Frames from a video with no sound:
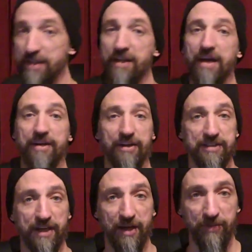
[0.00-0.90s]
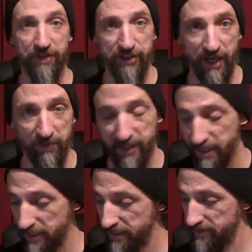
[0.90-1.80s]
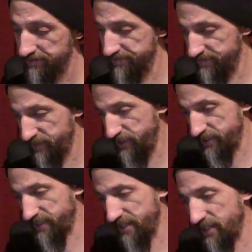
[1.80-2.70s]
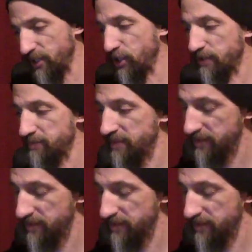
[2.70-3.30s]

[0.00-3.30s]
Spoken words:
Lynn got here on time. Good job, Dana Lynn. And she set an alarm.